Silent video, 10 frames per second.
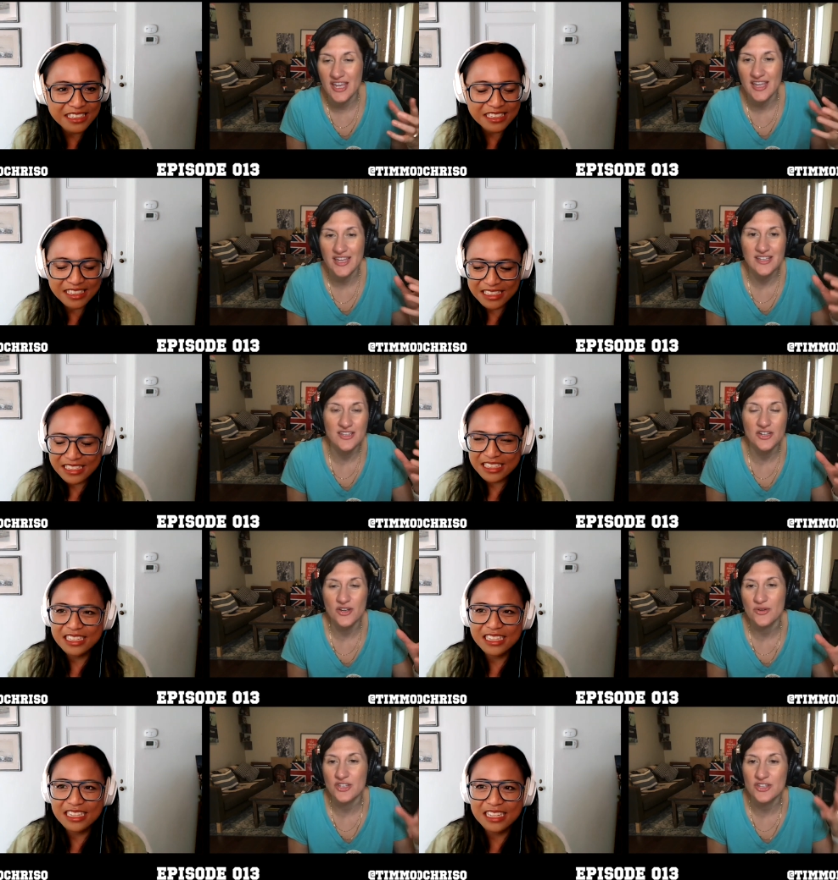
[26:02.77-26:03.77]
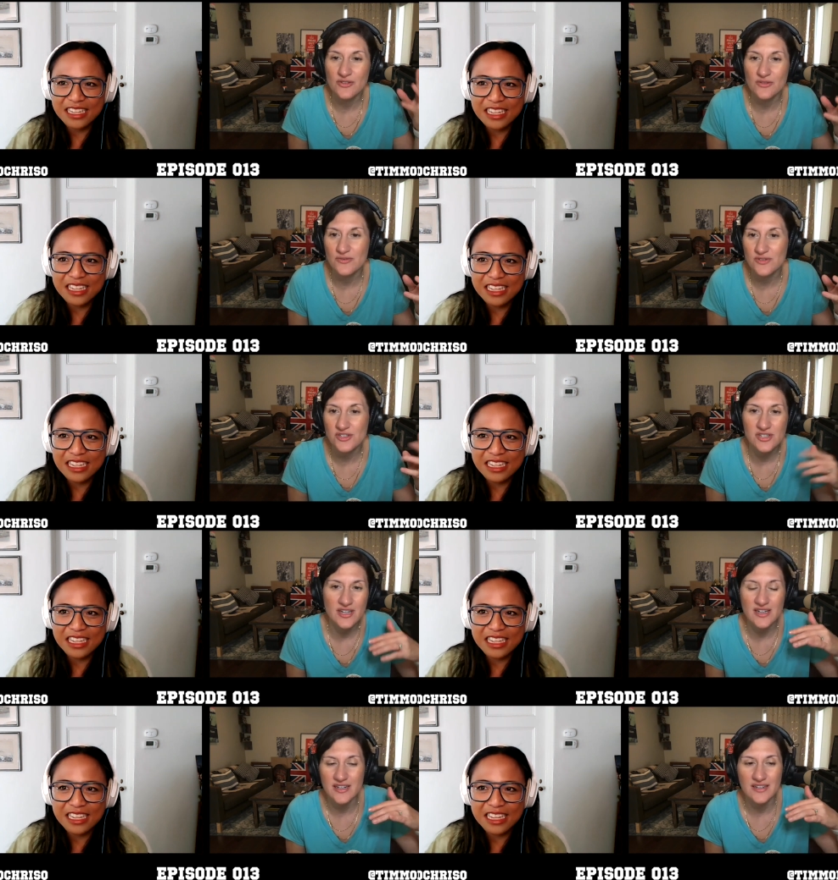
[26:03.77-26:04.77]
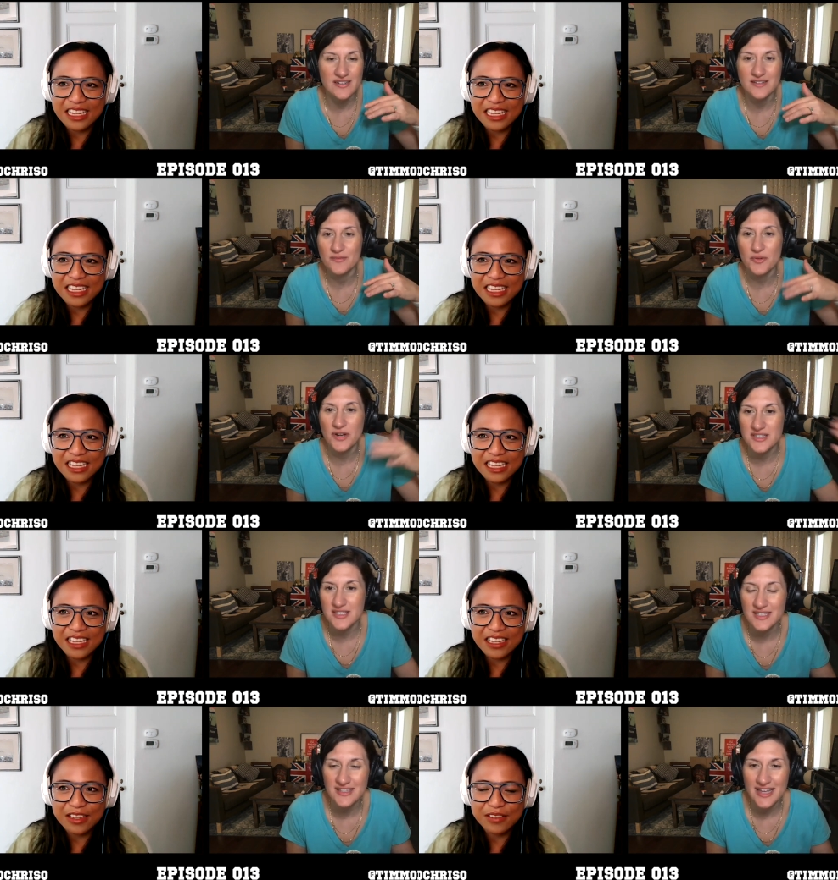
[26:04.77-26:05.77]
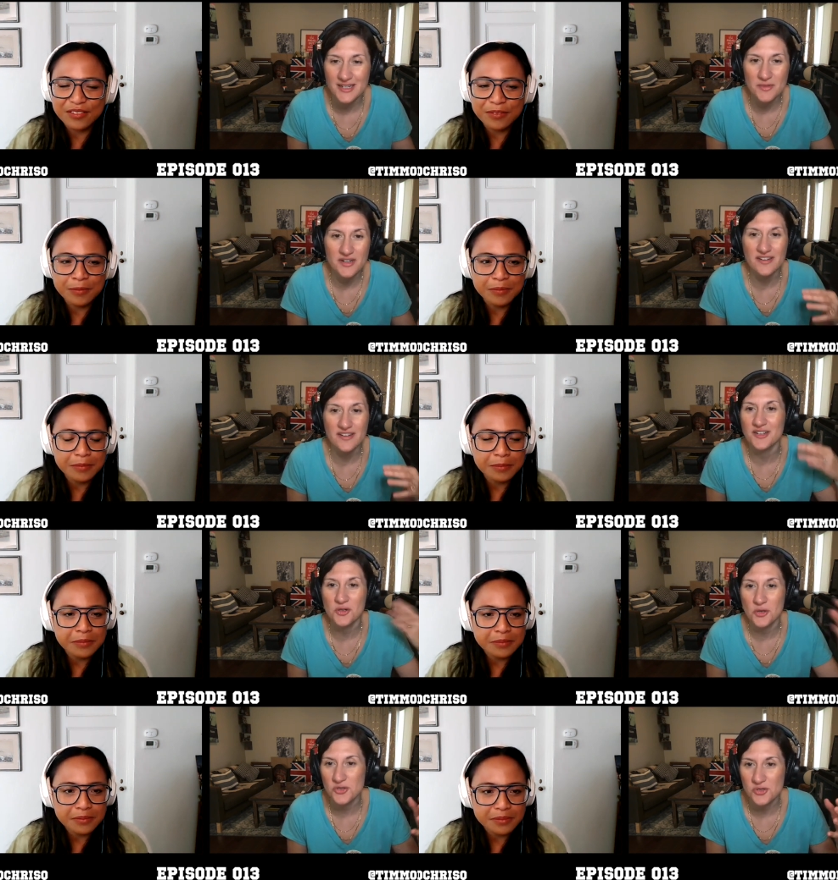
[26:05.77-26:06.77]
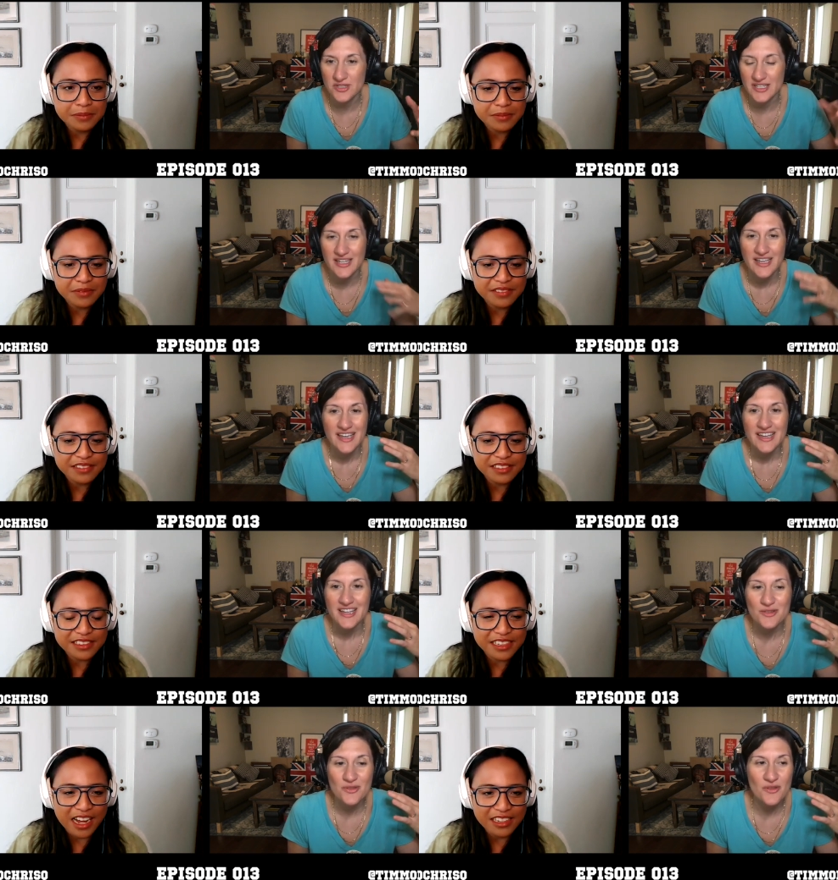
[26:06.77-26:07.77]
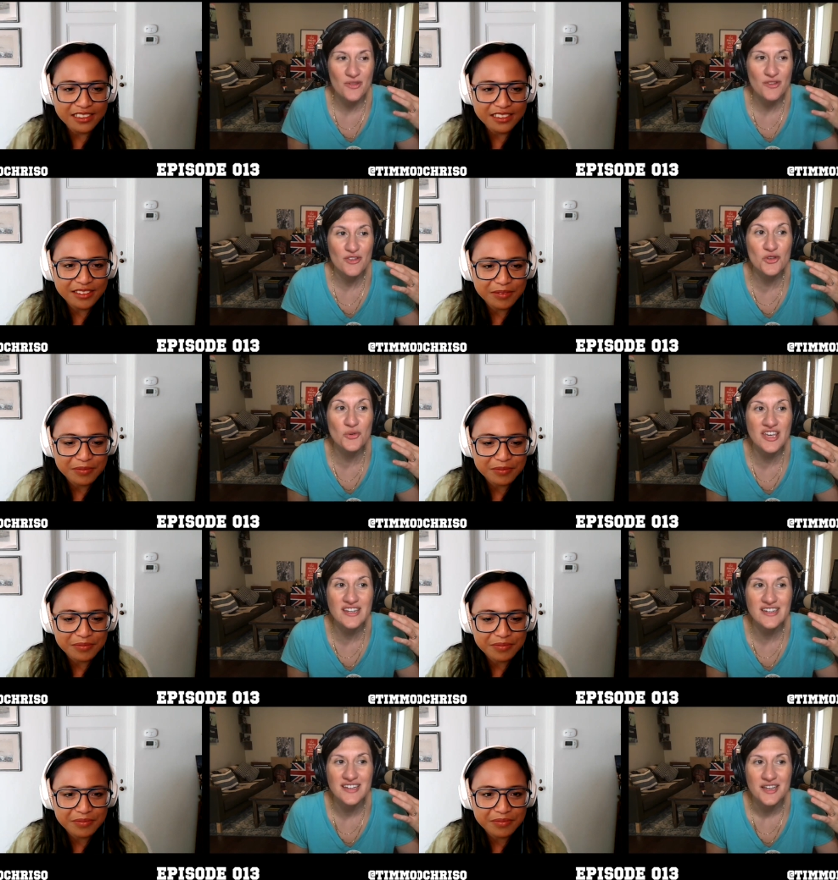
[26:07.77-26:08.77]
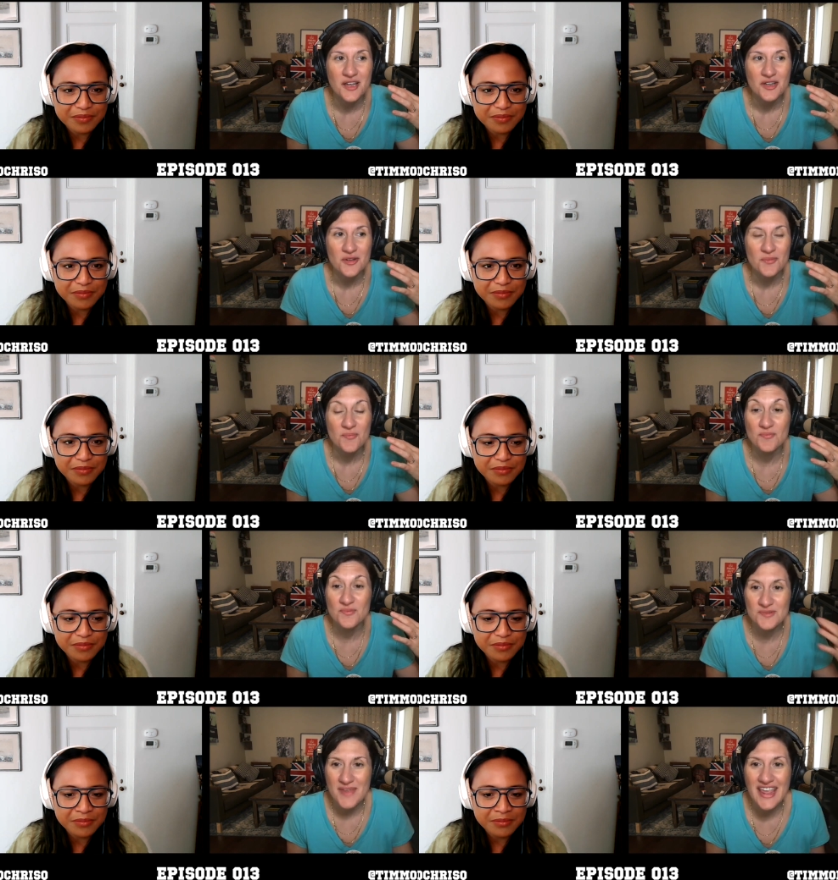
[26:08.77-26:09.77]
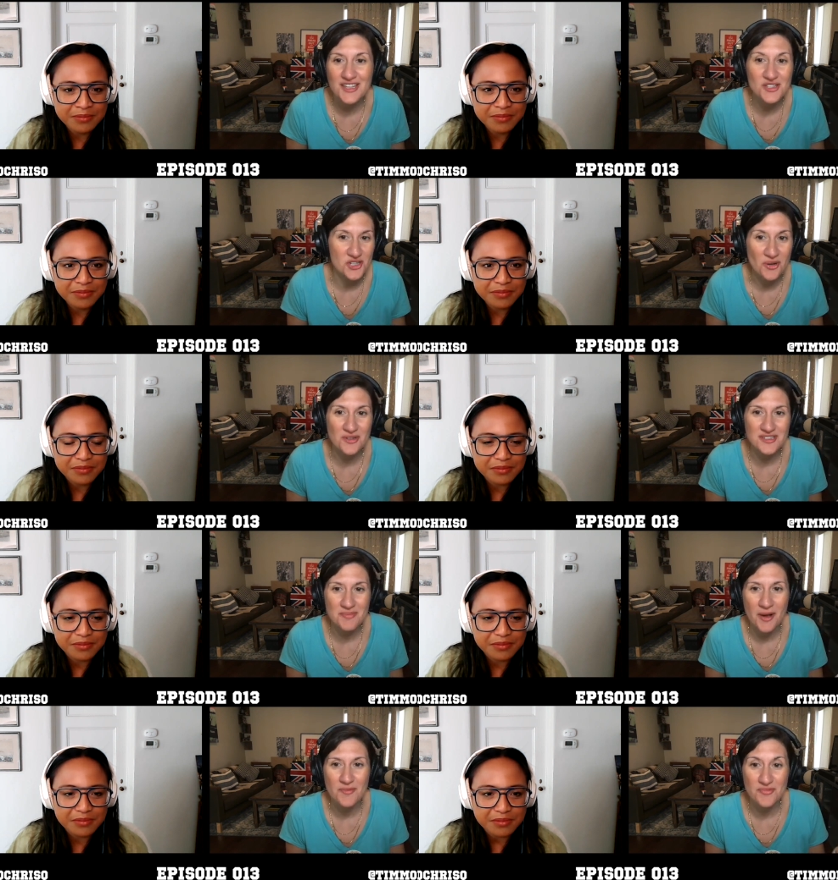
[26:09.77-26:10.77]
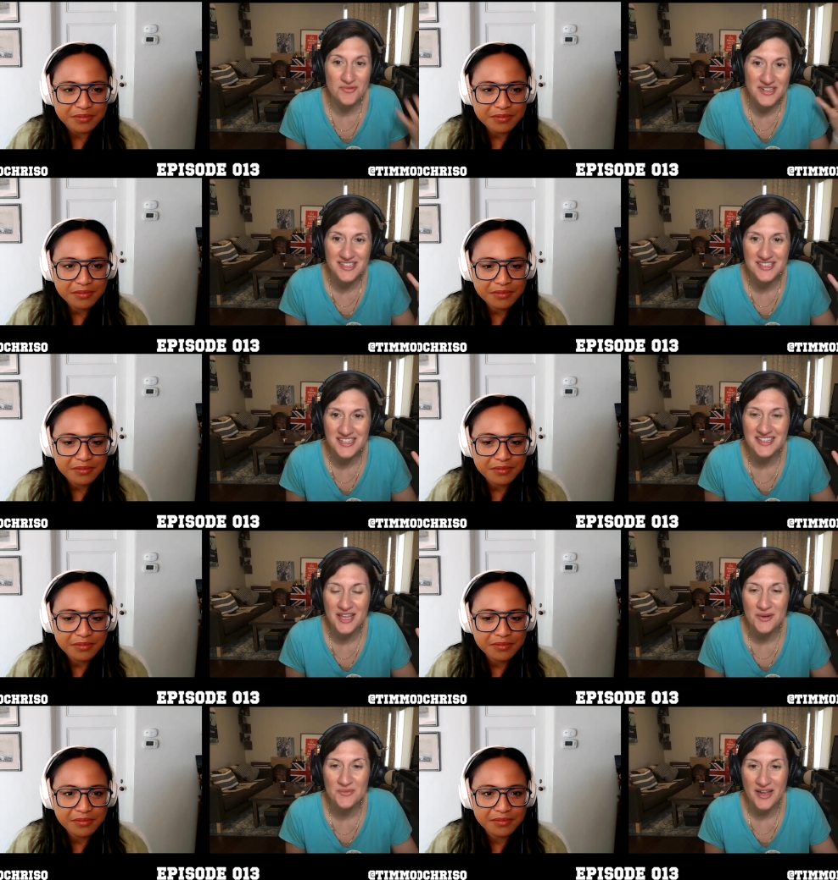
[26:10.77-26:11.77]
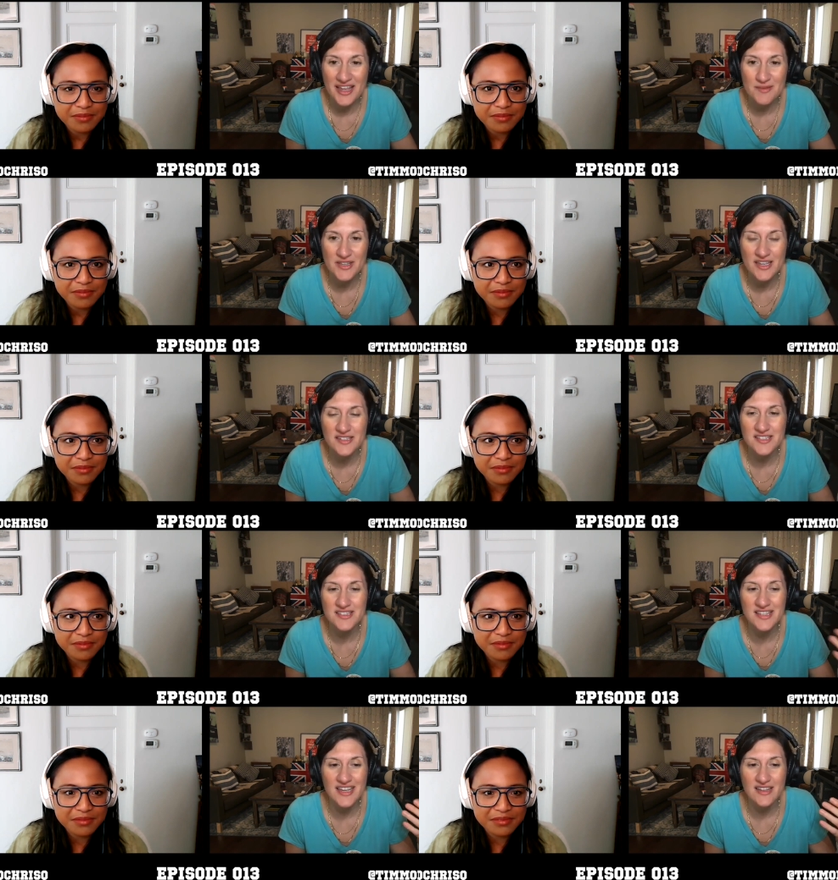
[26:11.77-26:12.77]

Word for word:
Speaker 1: a you know a huge uh, presence in Latin America culturally, yeah, you can make jokes about priests in that way because it's like